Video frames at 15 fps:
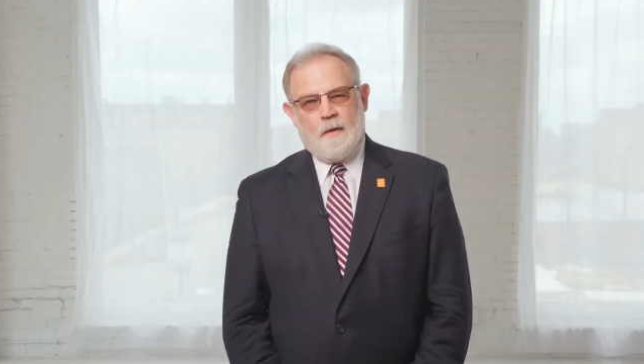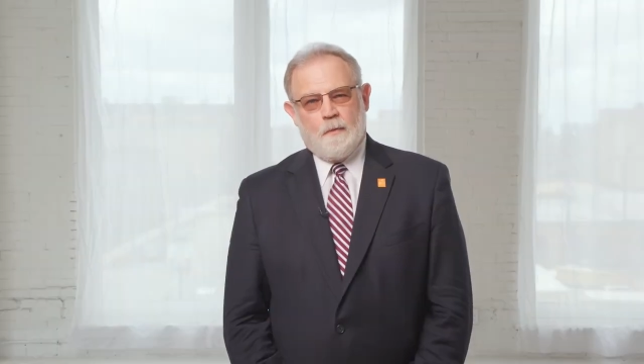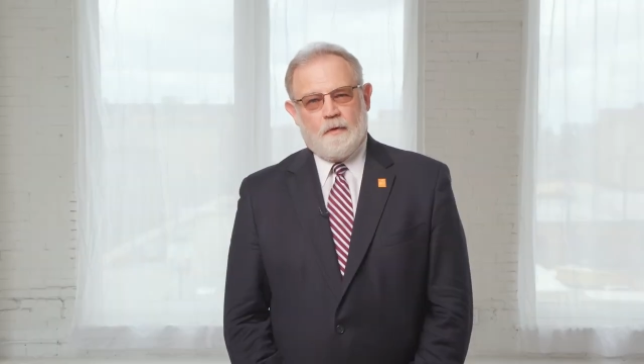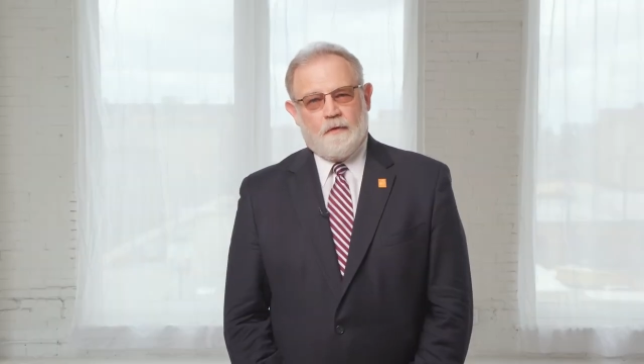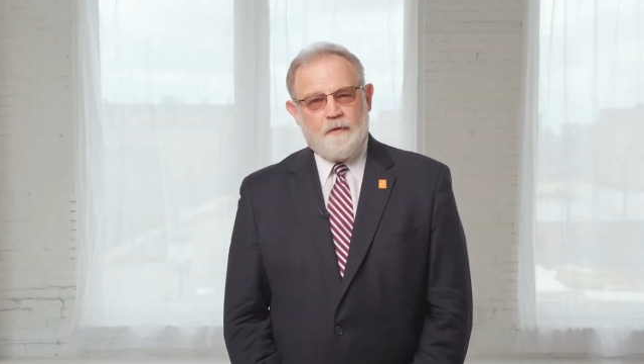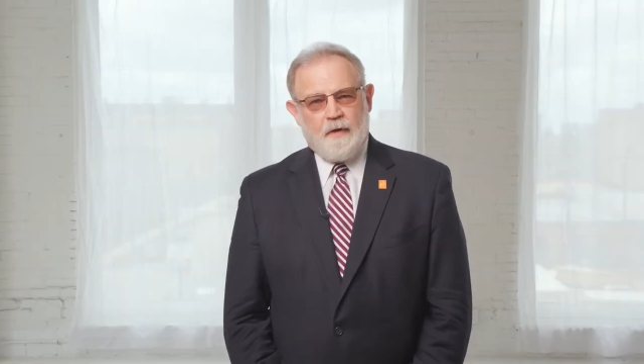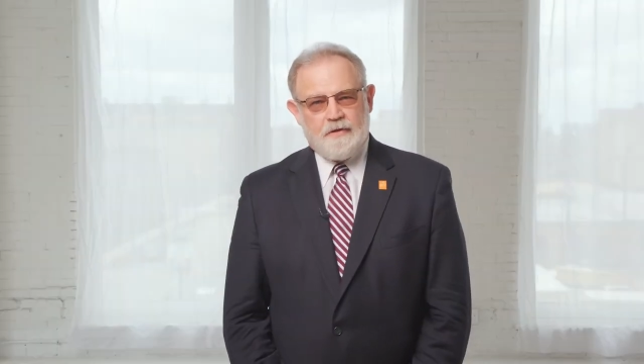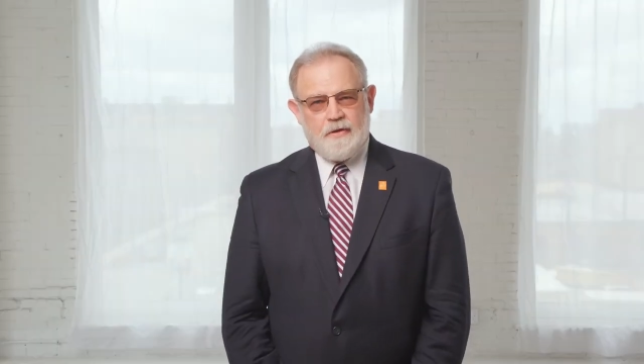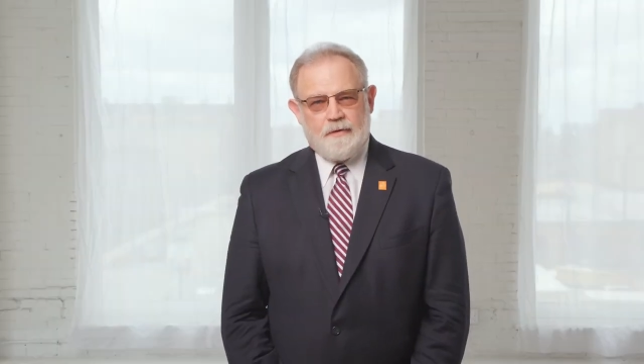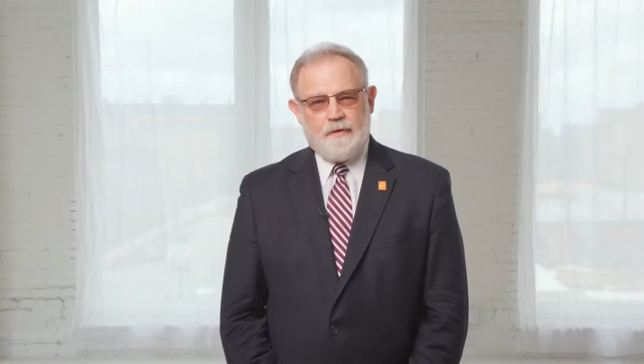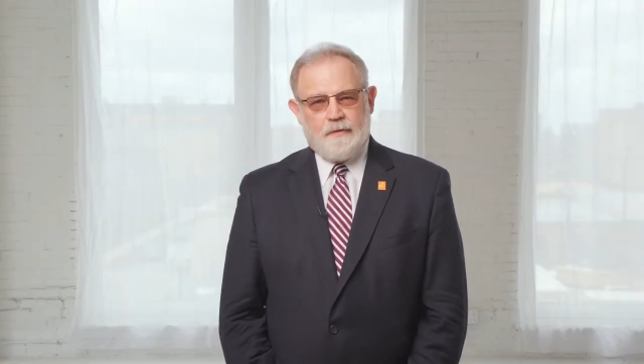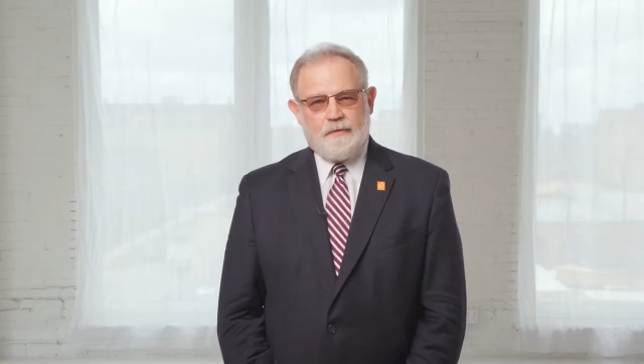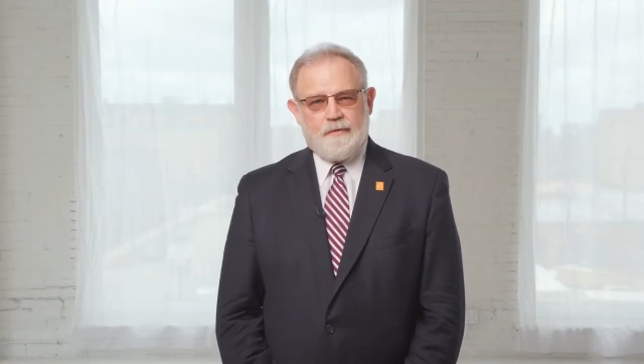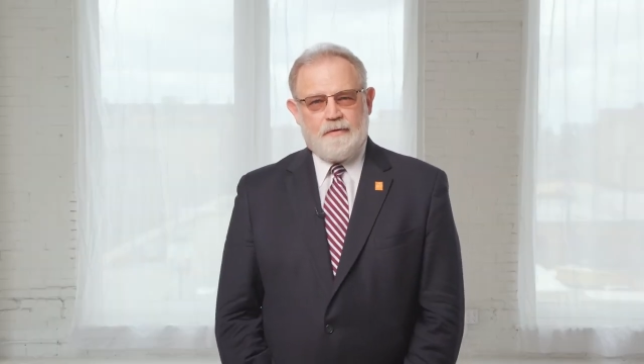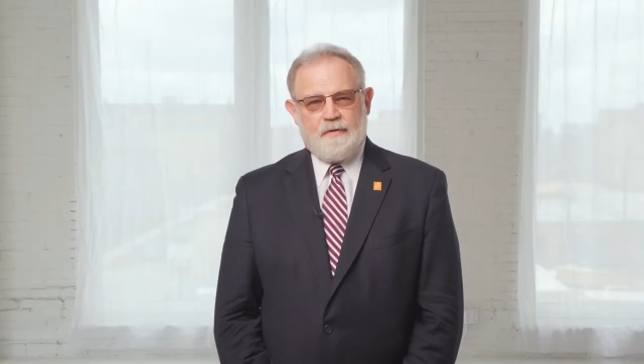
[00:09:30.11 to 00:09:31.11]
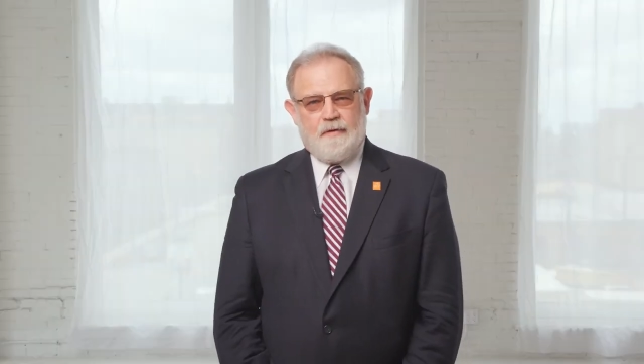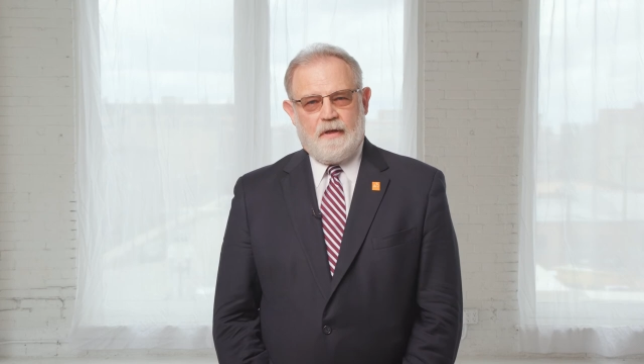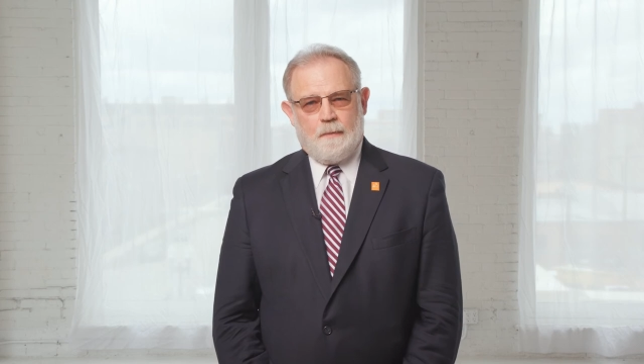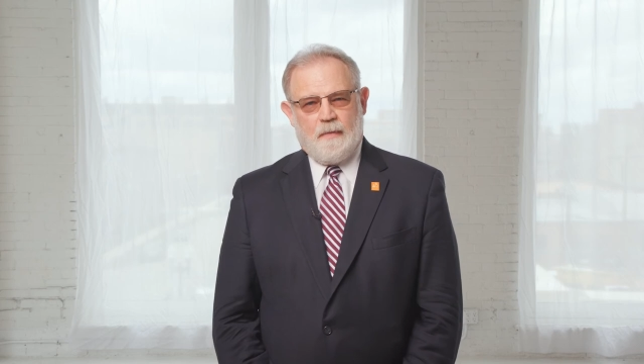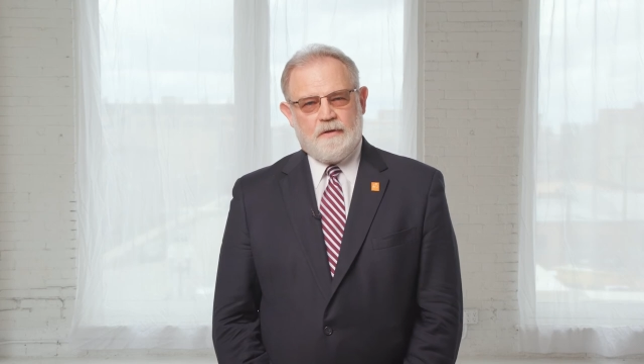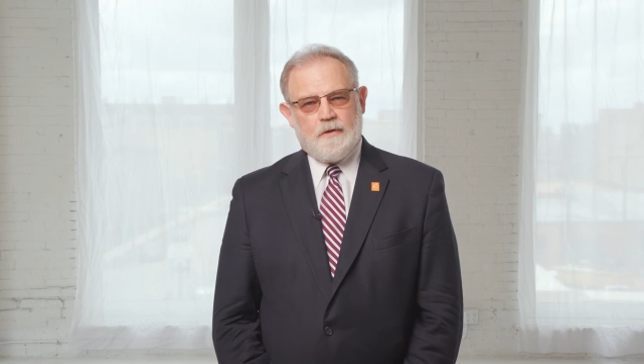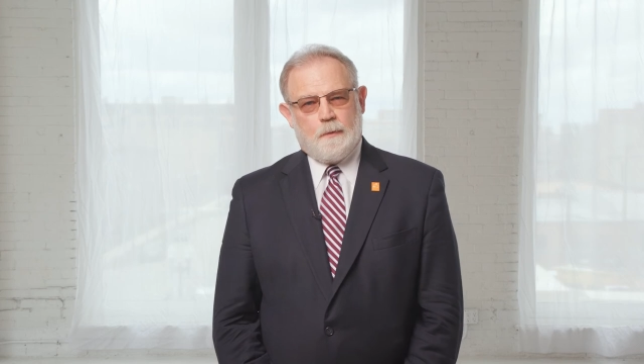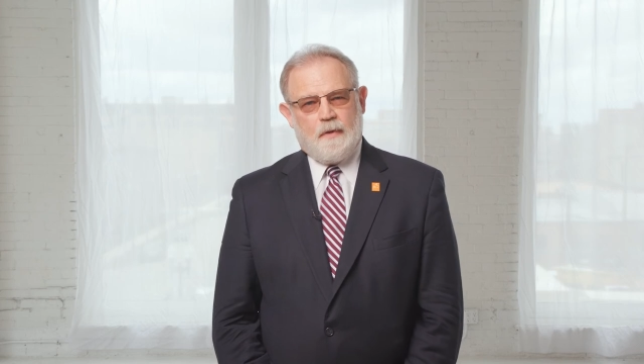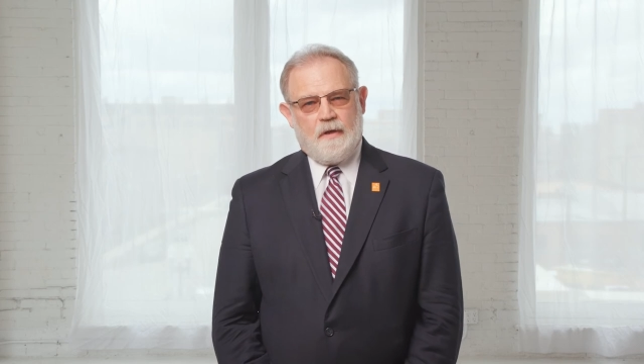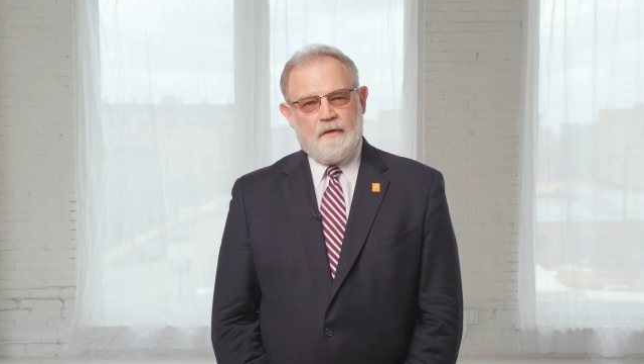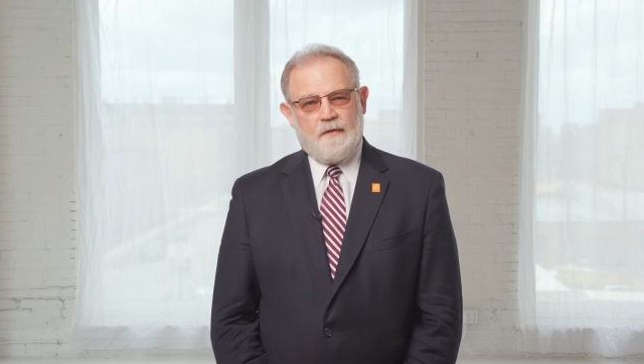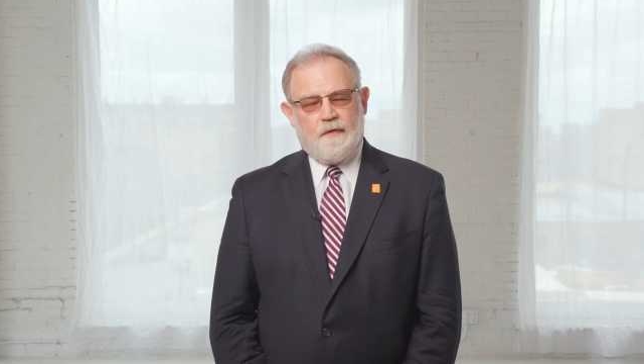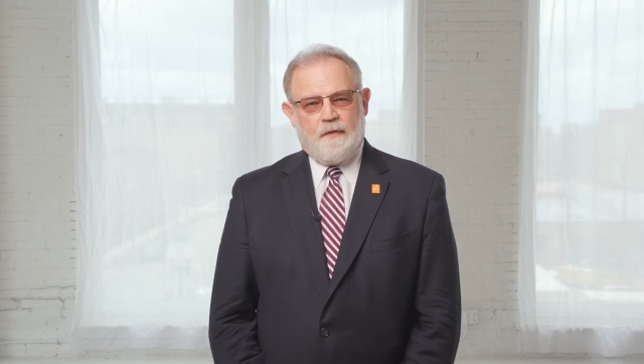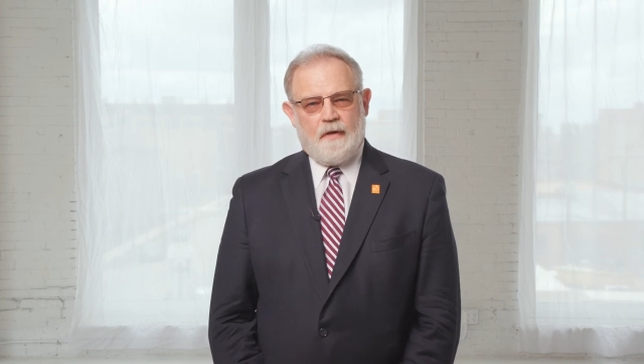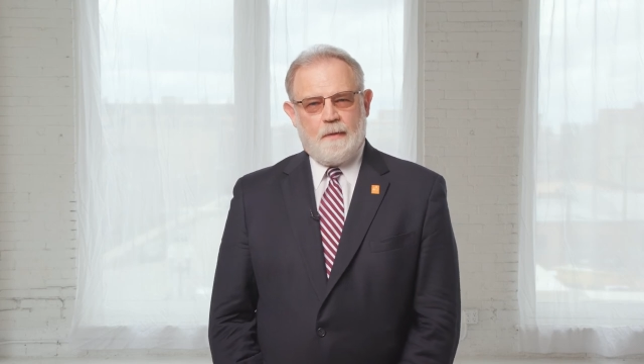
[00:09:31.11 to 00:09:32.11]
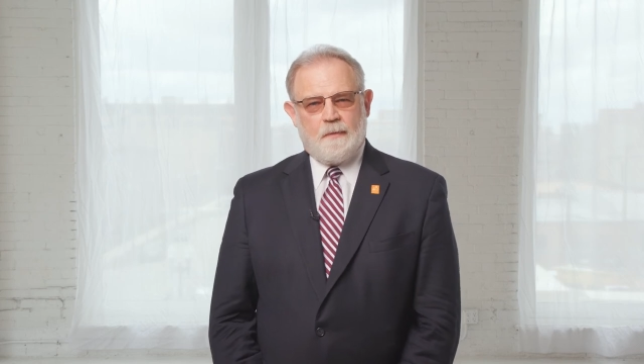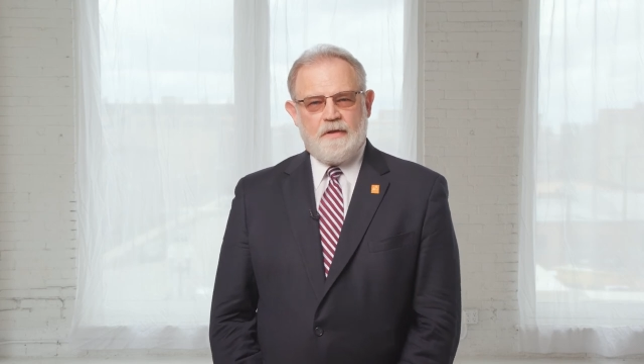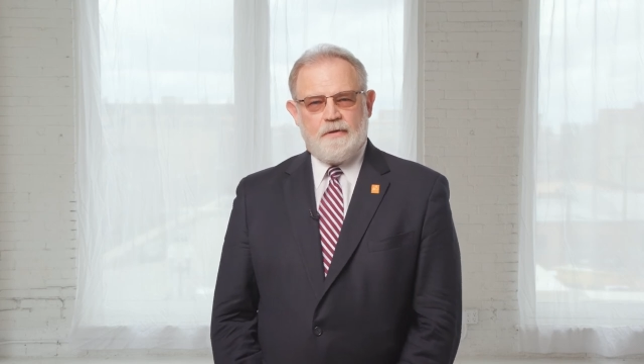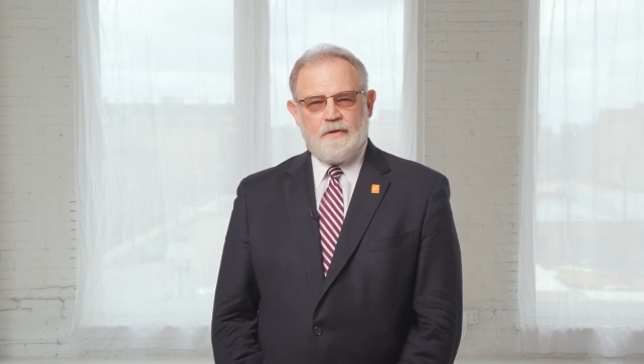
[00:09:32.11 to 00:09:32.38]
Professionals at Metropolitan Family